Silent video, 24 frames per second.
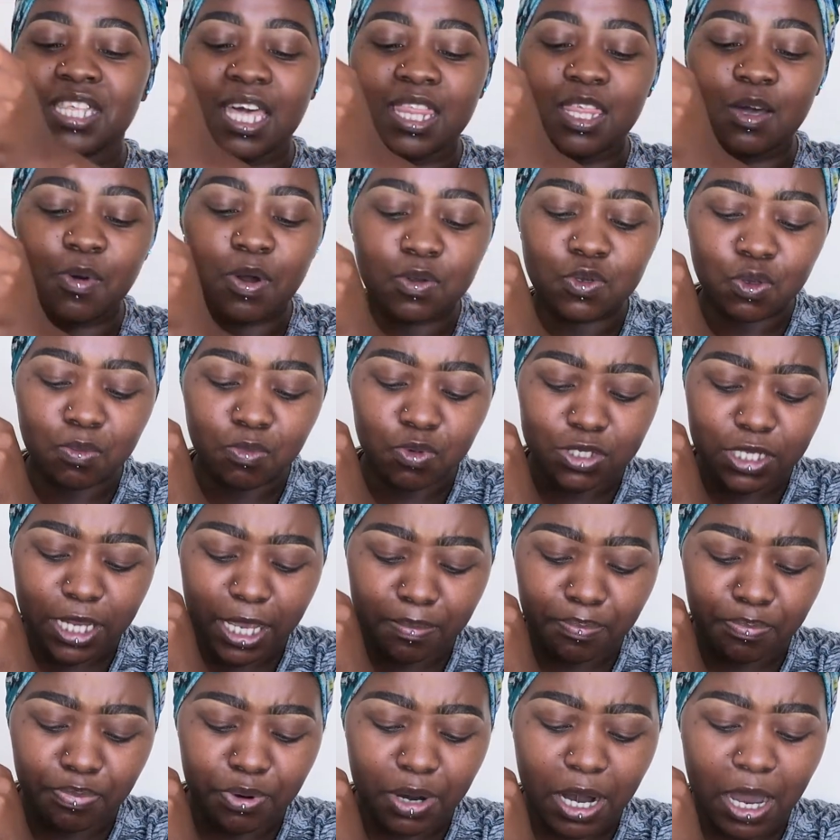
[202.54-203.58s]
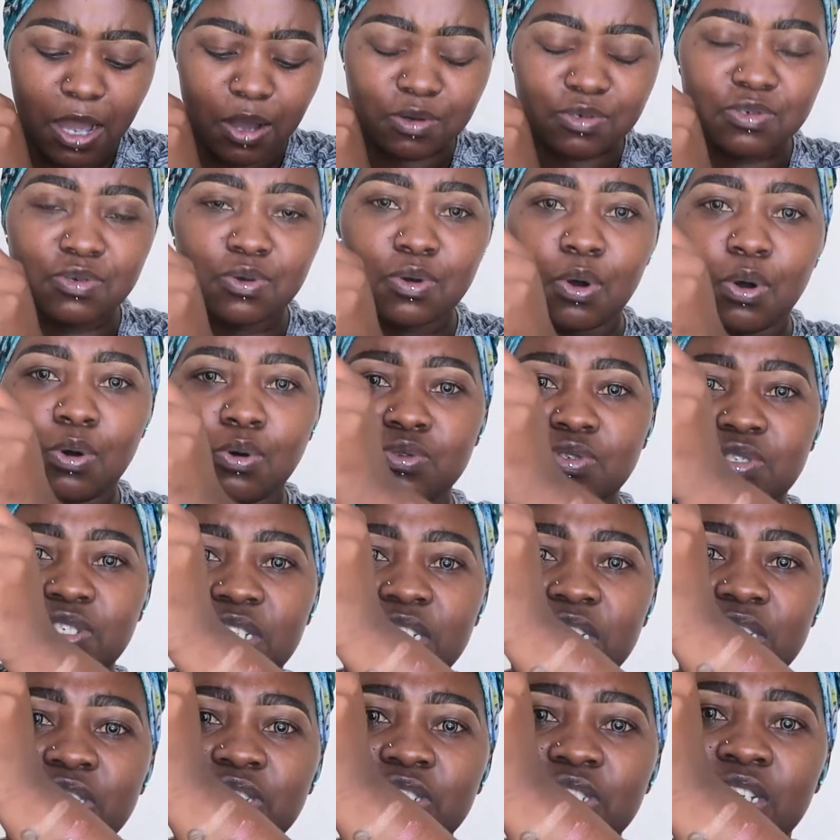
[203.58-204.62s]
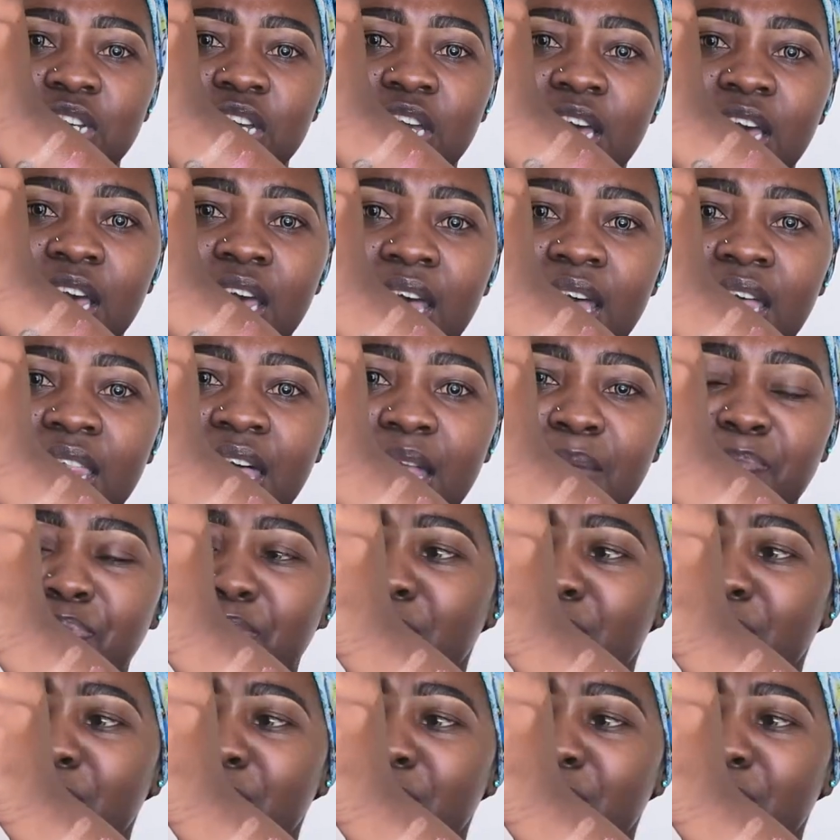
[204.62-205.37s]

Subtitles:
The other one is almost like brown gold-ish, like